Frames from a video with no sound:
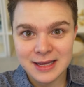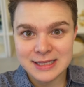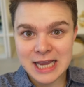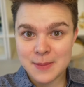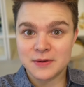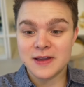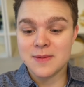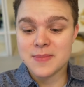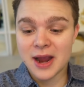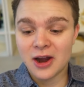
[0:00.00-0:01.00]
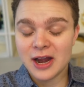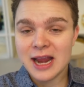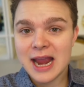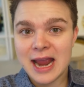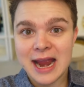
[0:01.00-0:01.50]
type of a
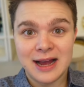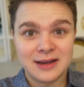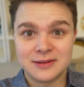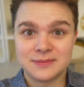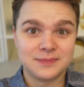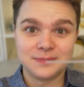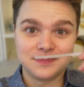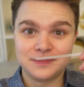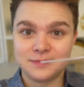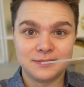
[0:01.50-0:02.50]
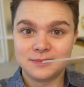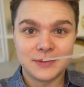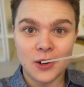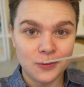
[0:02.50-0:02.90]
berry and no.